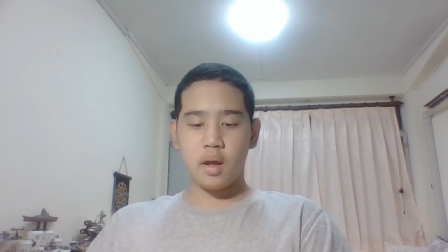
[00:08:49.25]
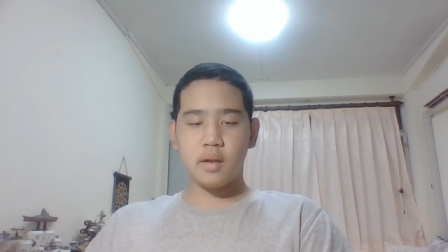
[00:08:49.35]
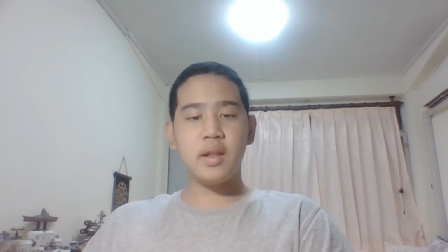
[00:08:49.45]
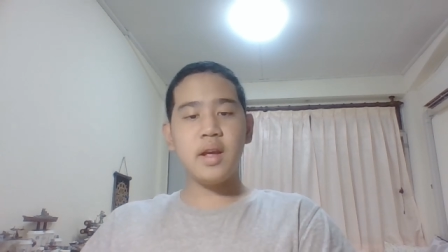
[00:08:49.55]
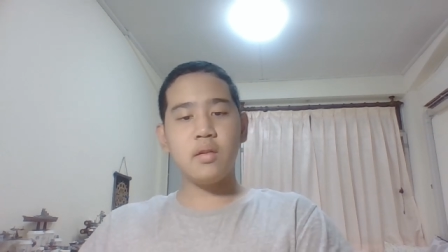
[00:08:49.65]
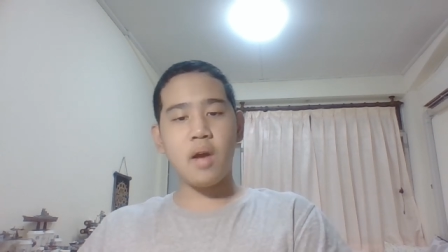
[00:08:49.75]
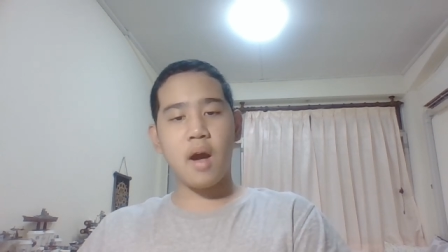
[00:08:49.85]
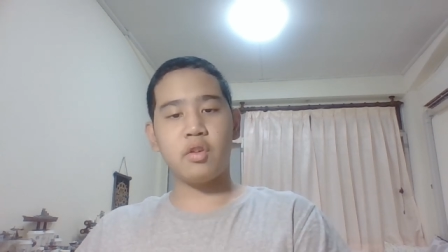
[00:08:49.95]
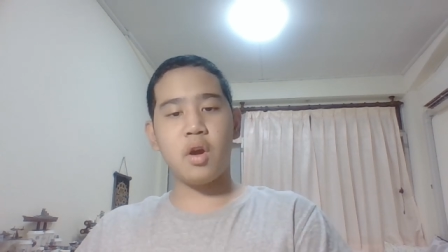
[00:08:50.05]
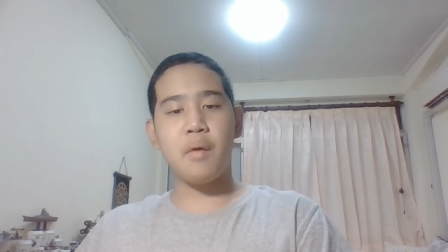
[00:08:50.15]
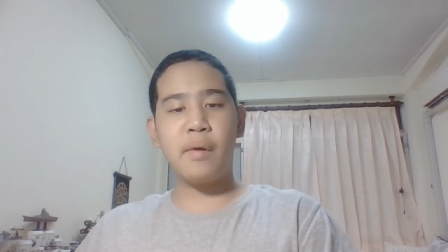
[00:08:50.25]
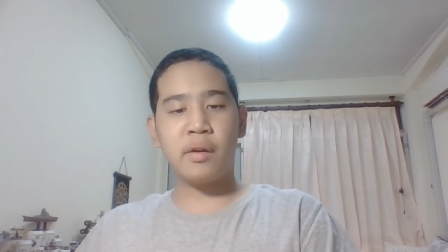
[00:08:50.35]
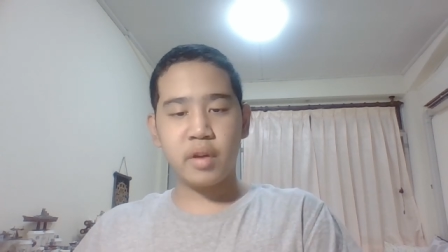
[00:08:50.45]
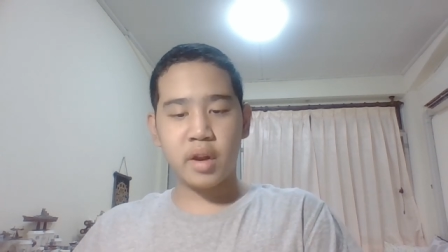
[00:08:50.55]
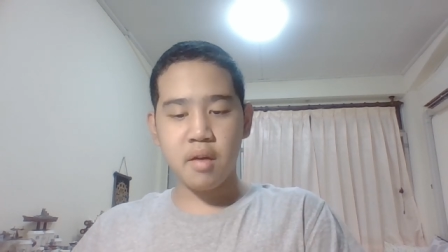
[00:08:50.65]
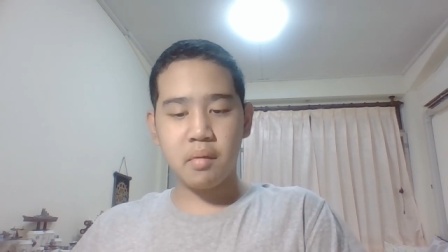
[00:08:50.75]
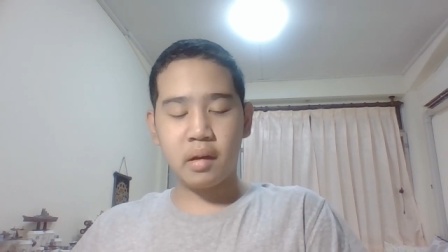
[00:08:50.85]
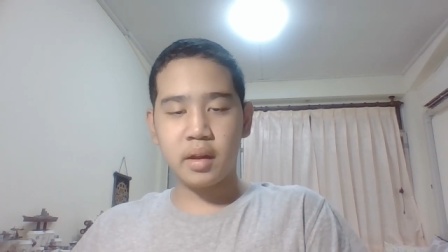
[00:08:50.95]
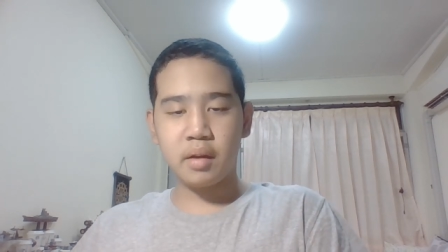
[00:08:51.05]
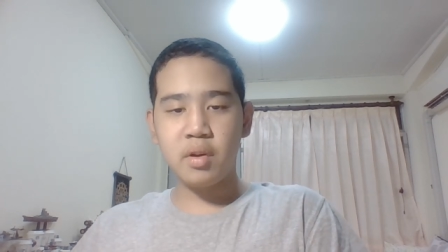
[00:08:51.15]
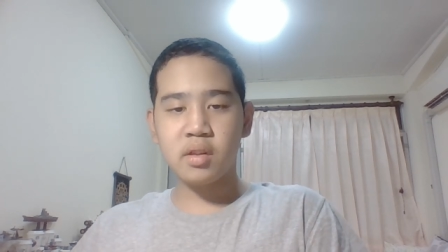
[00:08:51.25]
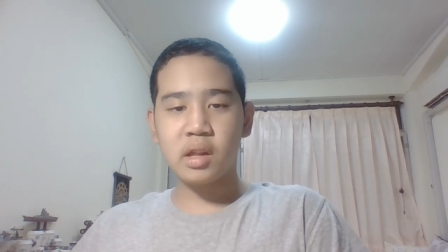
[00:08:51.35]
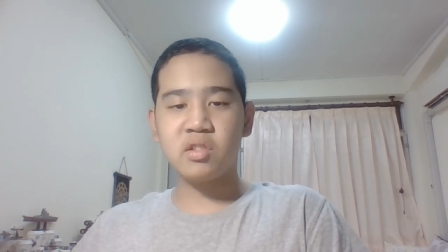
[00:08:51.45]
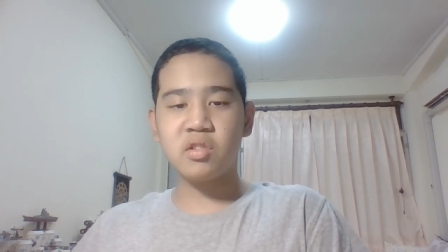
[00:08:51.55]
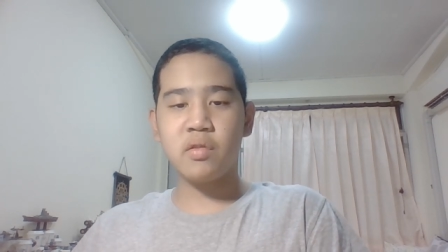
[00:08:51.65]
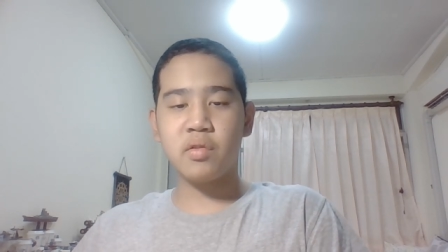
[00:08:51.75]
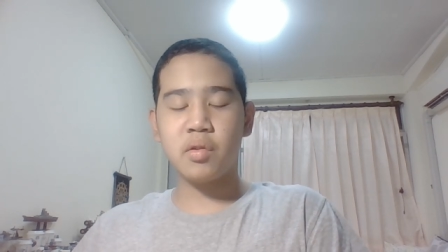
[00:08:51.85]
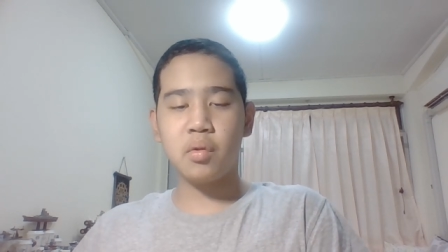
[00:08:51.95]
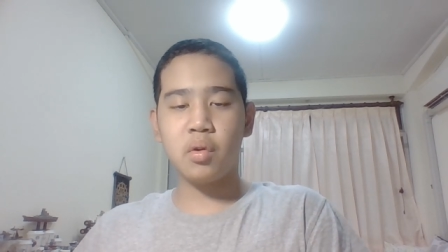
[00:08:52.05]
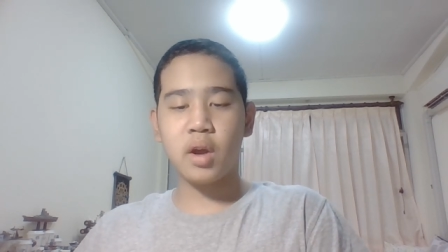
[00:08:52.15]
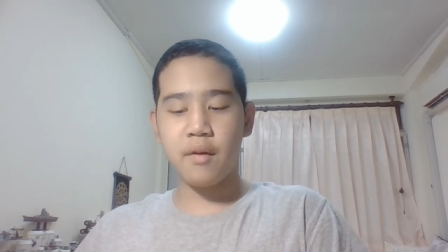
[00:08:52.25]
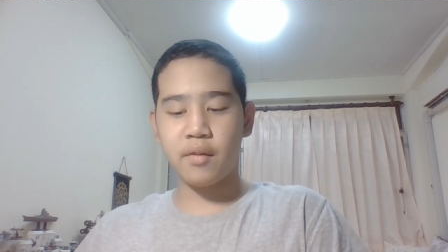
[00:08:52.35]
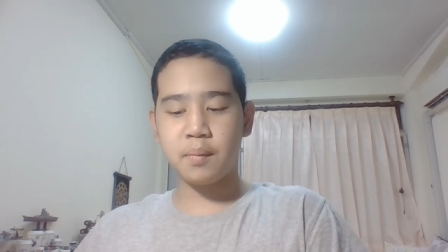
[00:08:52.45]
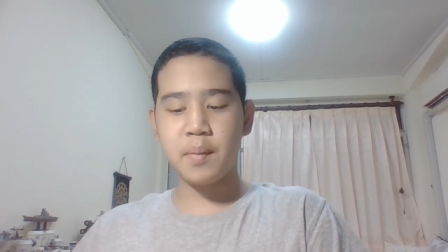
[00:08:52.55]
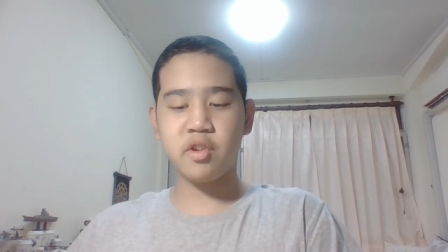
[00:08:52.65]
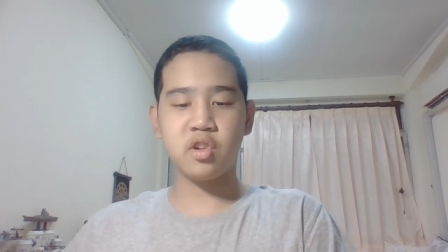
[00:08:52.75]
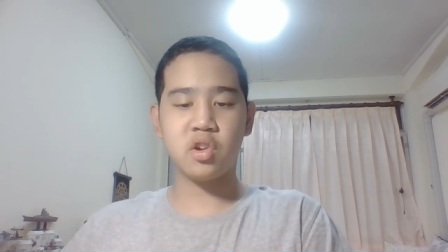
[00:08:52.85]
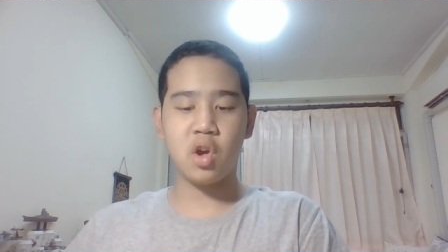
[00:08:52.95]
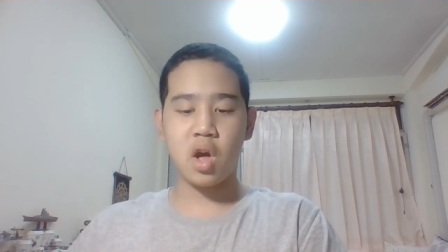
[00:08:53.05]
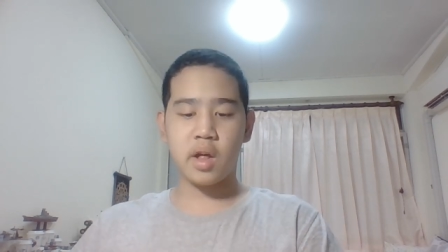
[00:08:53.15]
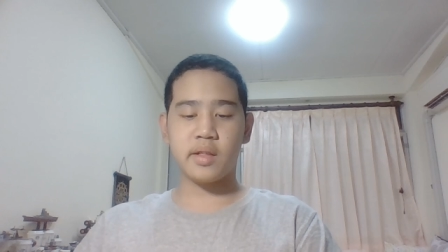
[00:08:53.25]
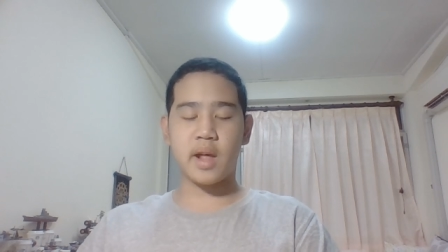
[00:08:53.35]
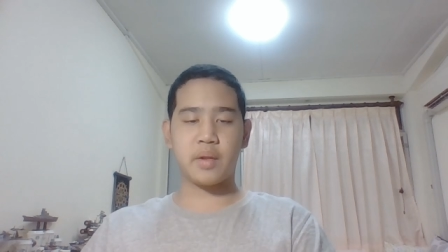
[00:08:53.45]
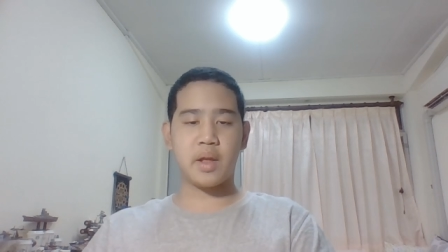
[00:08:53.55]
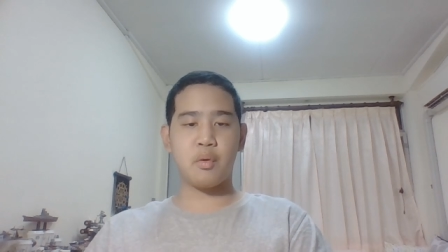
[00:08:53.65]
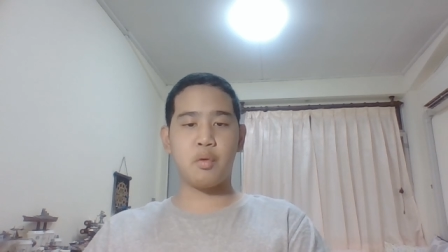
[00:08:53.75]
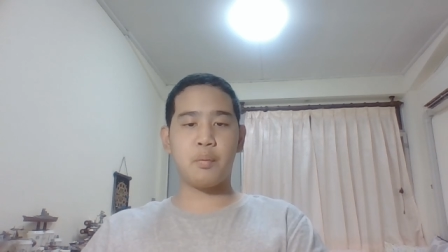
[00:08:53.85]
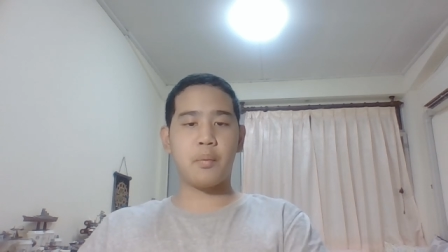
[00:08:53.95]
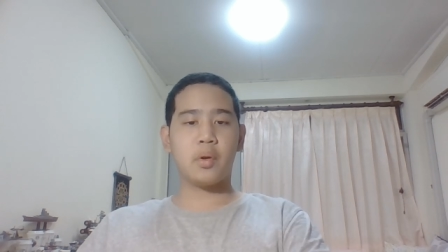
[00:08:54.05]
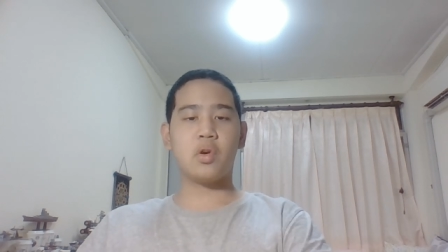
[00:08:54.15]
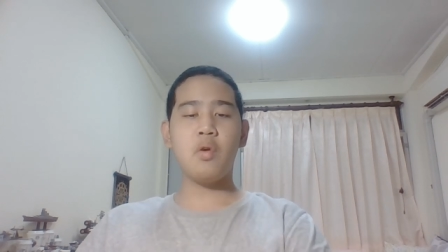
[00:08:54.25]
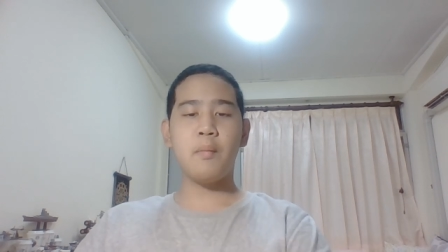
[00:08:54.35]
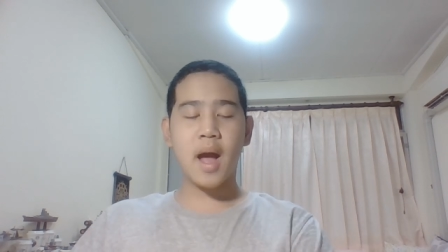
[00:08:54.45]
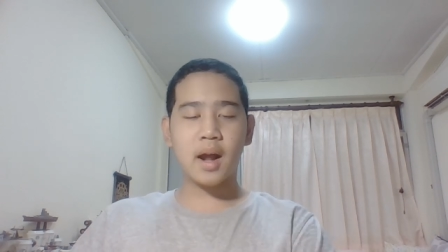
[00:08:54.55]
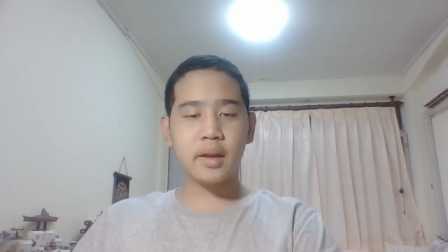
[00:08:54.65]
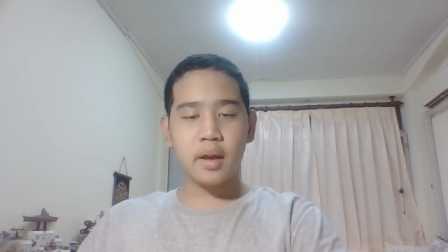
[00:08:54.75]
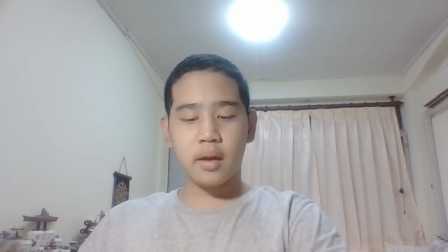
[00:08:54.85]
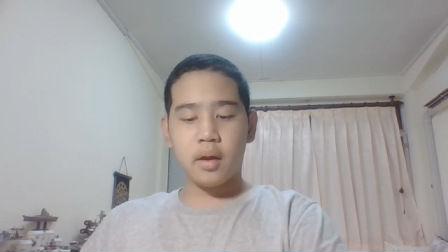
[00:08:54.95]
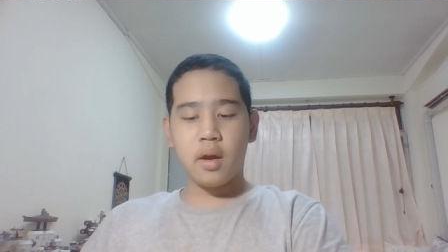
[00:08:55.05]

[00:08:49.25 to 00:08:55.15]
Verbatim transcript: Later, after welcoming everybody, Winston Churchill gave a speech that they will go back